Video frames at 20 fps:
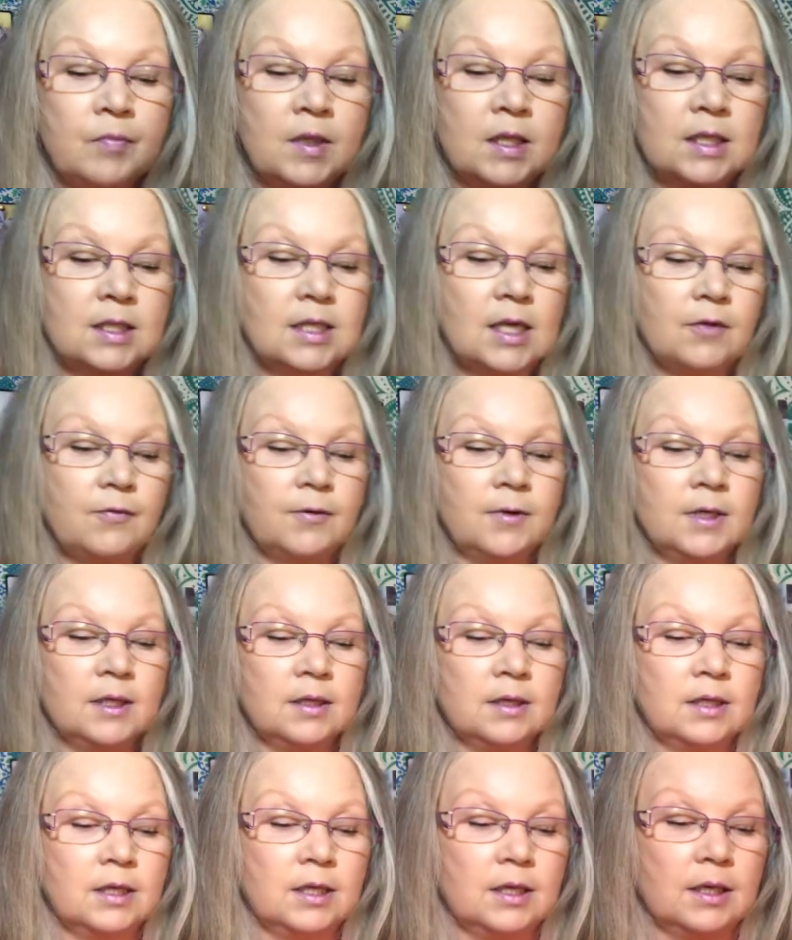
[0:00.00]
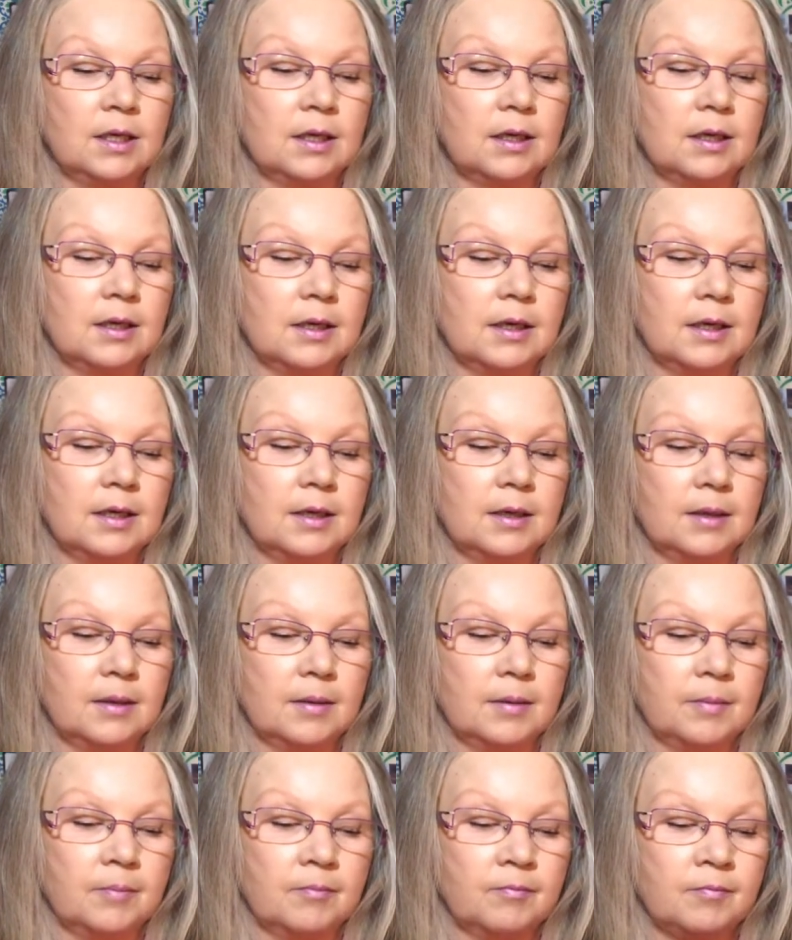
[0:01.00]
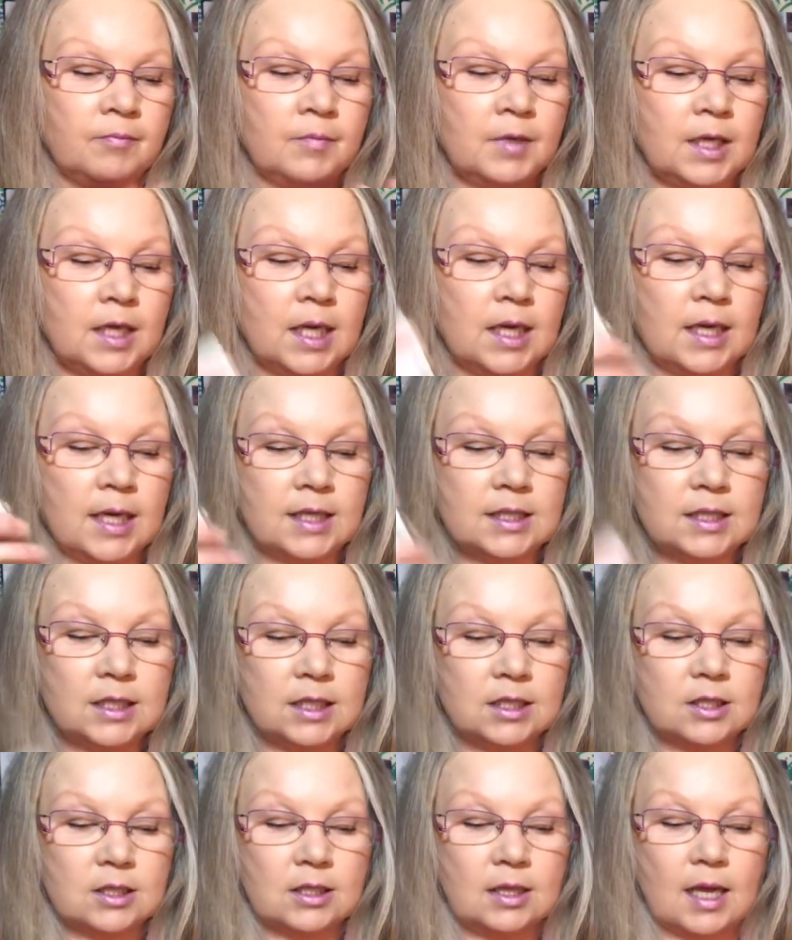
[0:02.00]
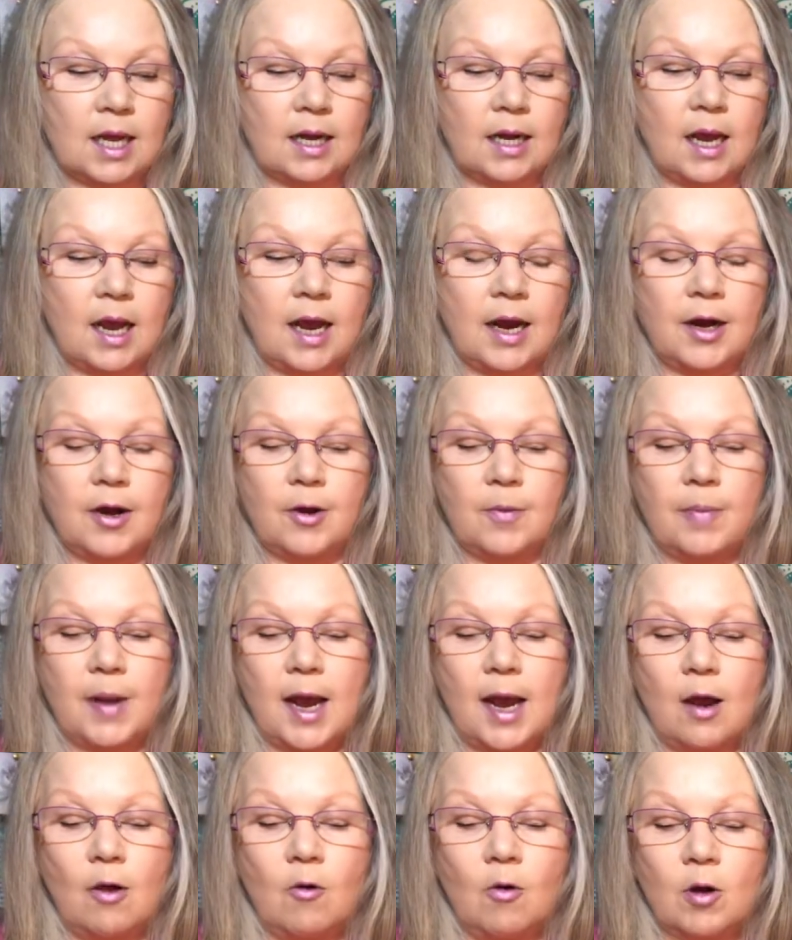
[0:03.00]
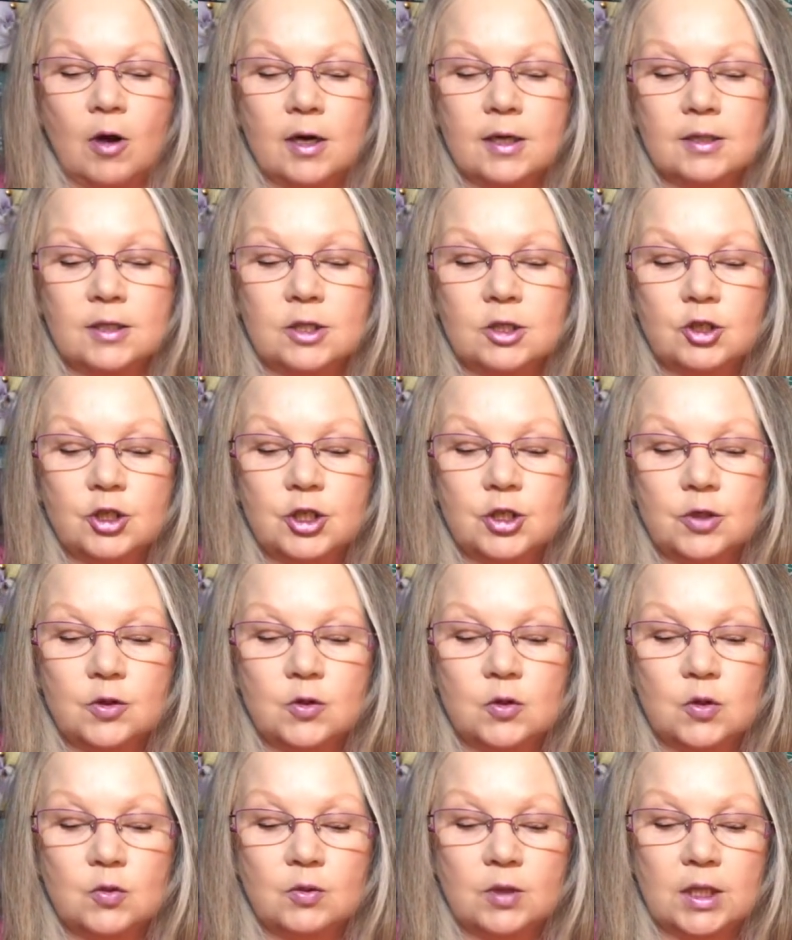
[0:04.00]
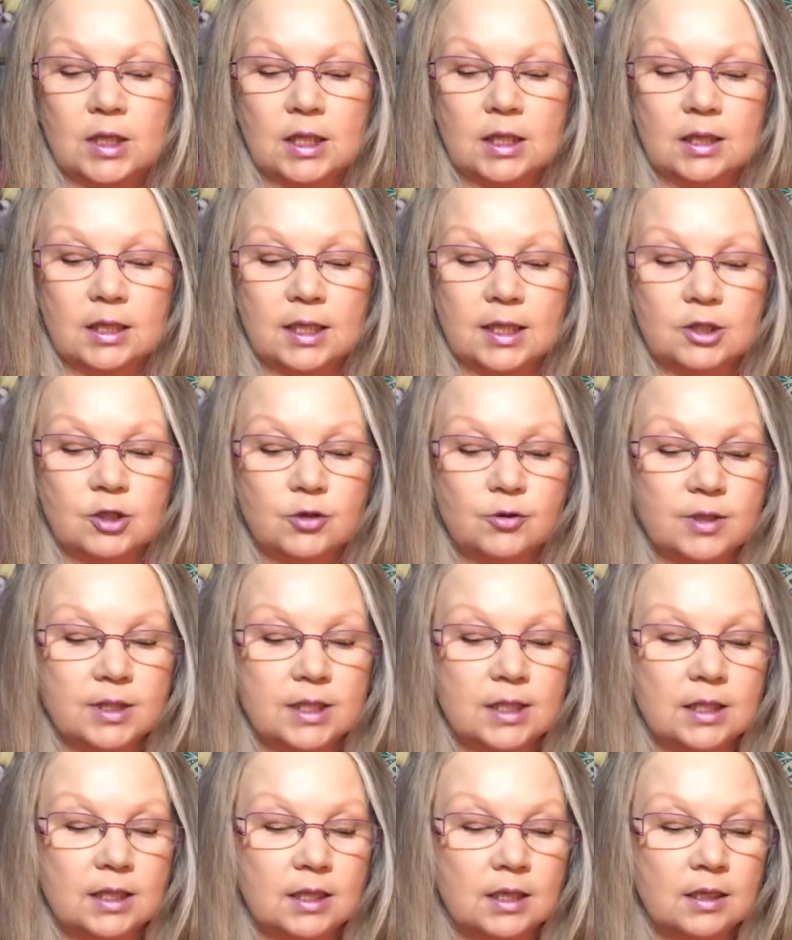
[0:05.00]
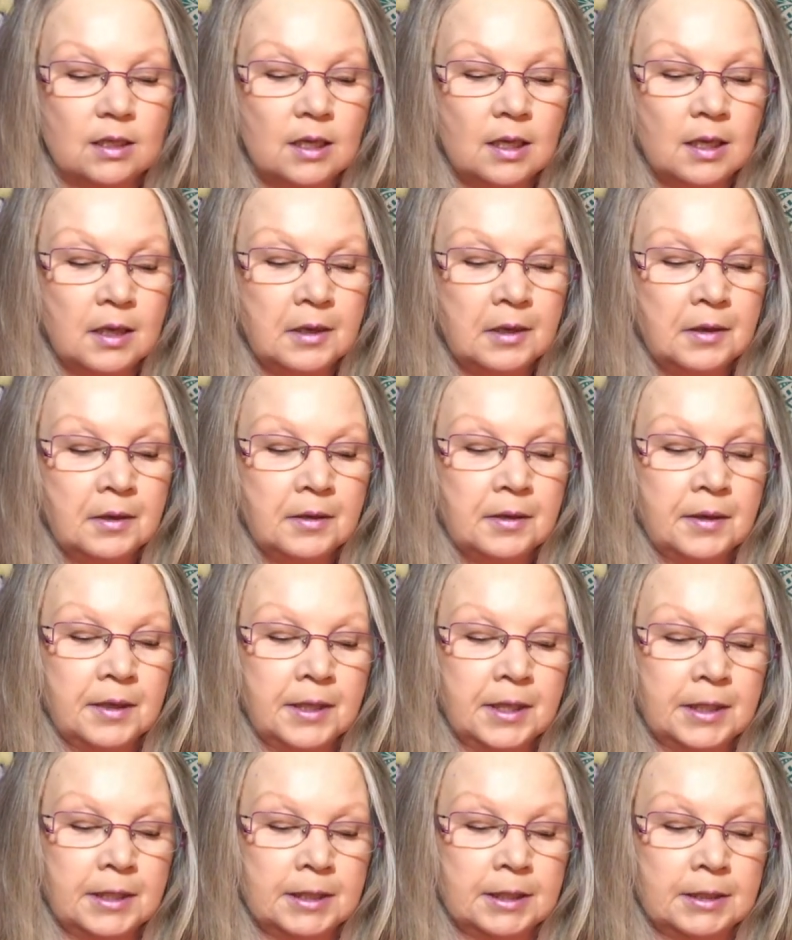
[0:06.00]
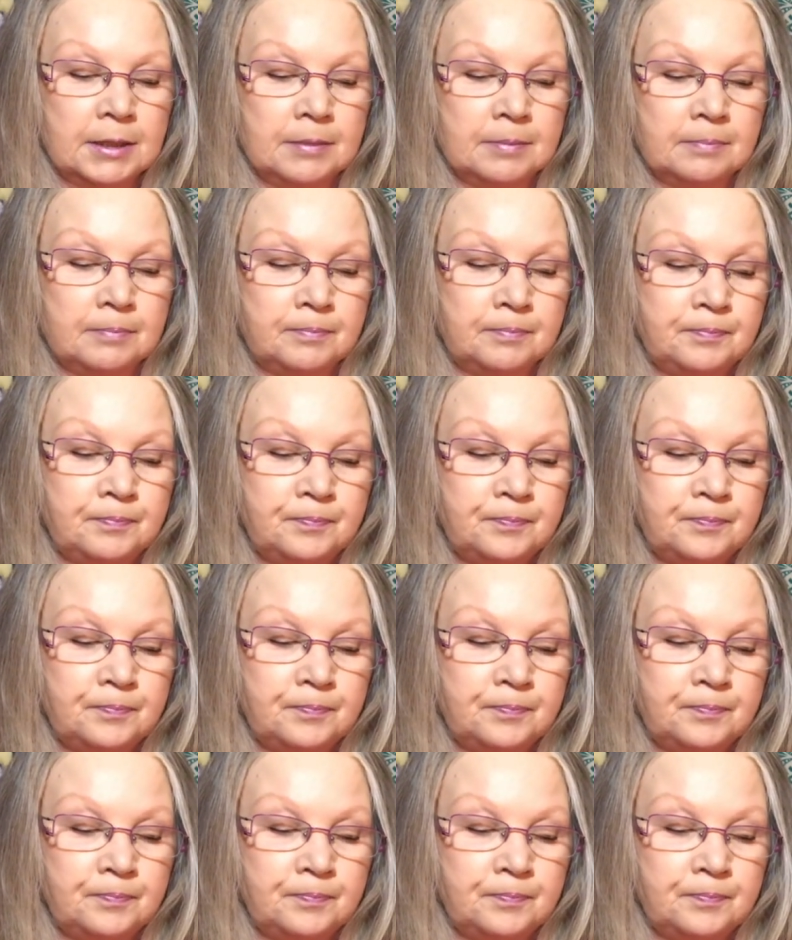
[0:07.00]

definitely um, connecting to that higher power as it shows with the electricity um,